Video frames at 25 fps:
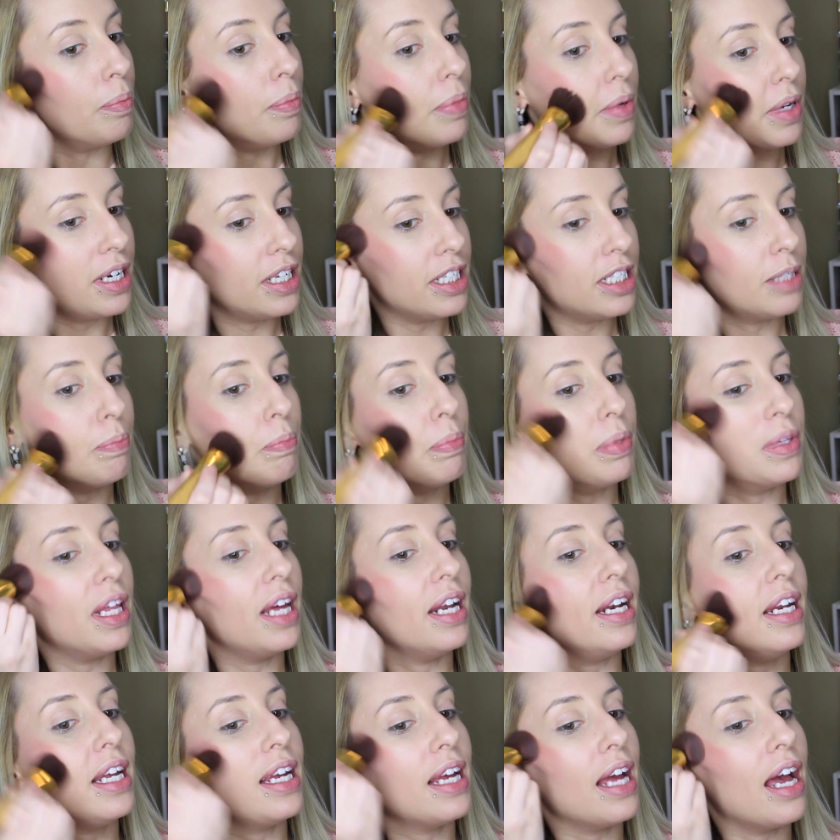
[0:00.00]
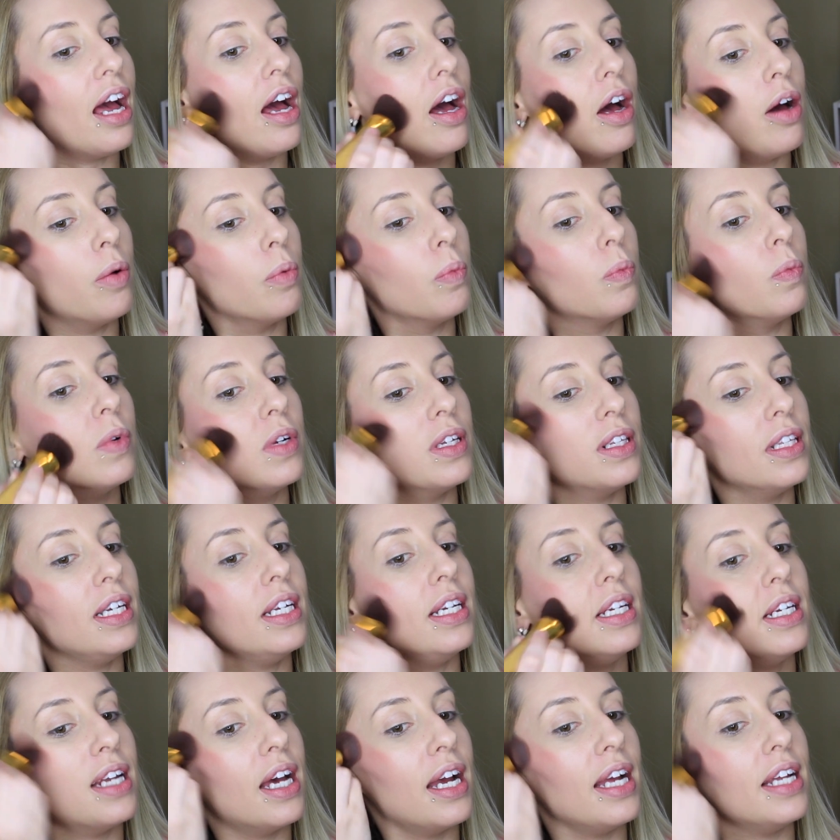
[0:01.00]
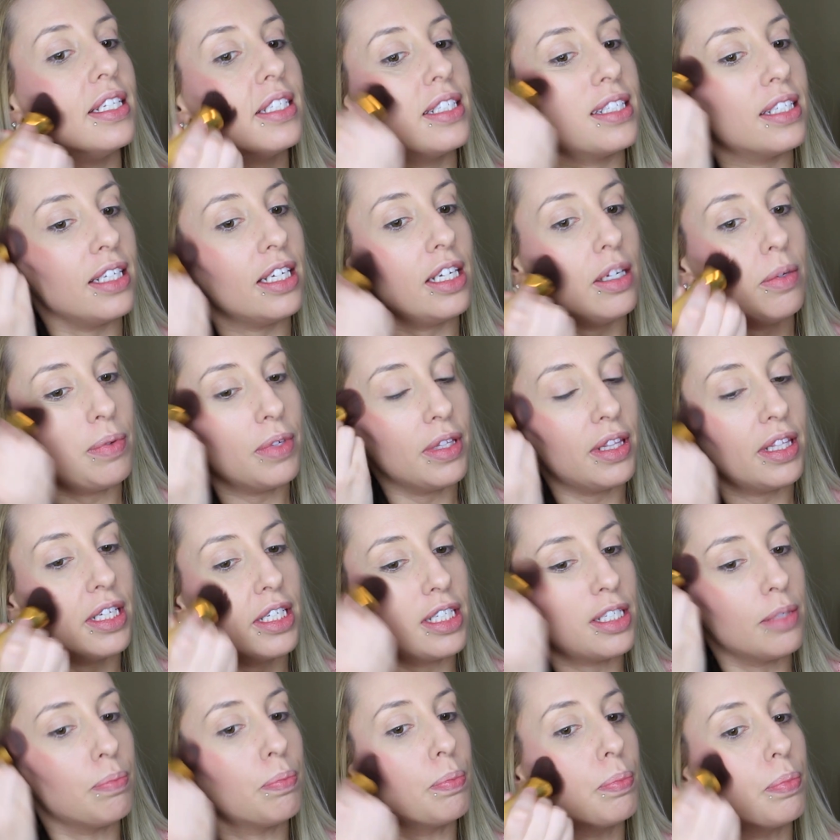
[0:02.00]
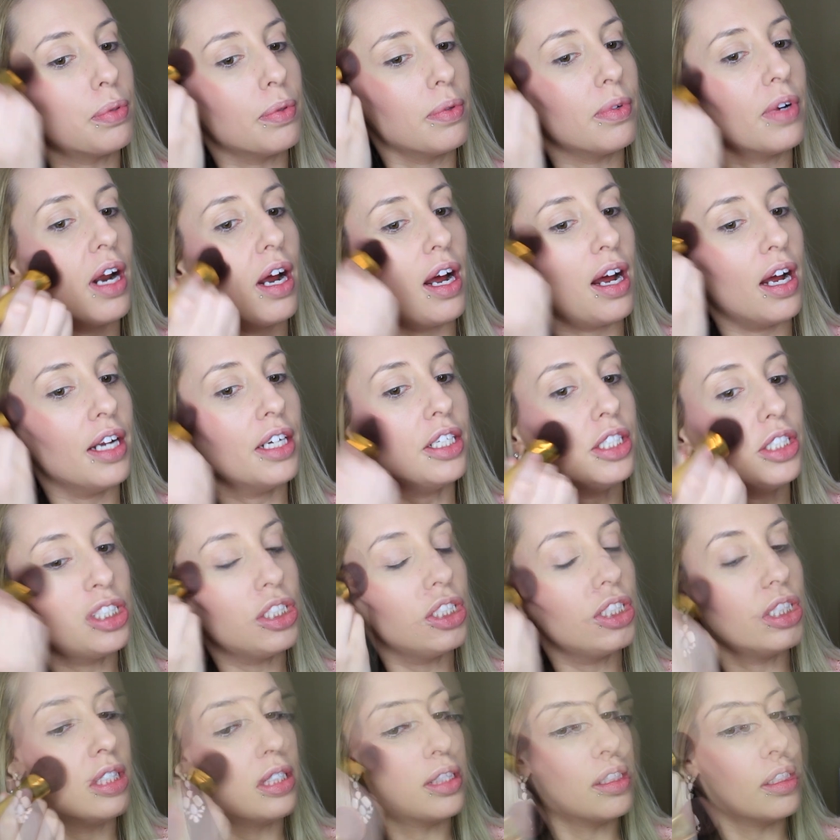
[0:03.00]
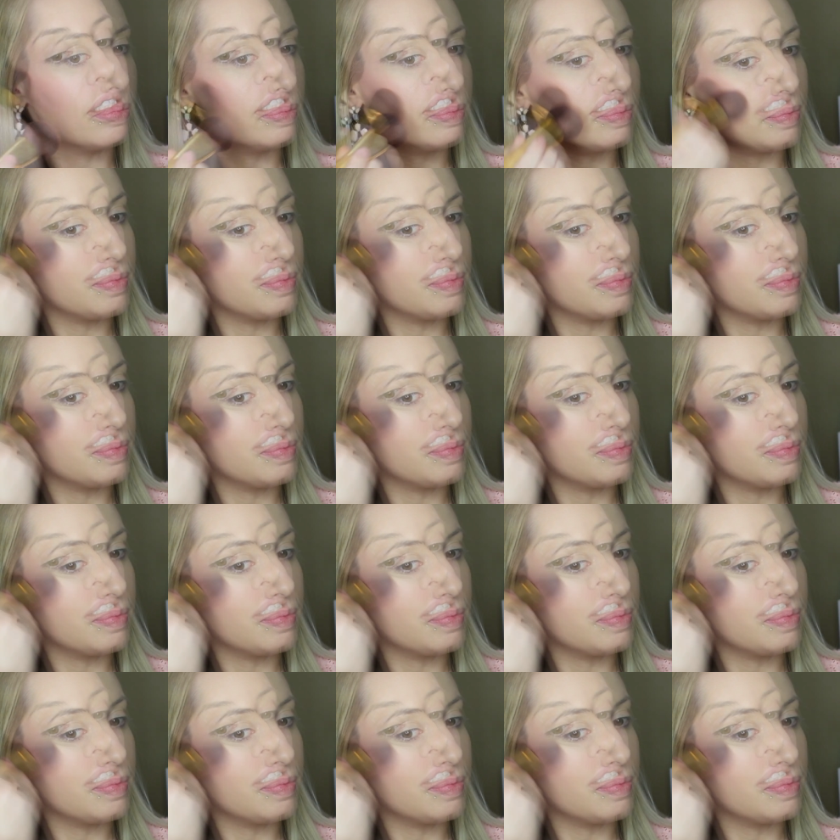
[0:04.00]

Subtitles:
but it's blending out really nicely with this brush.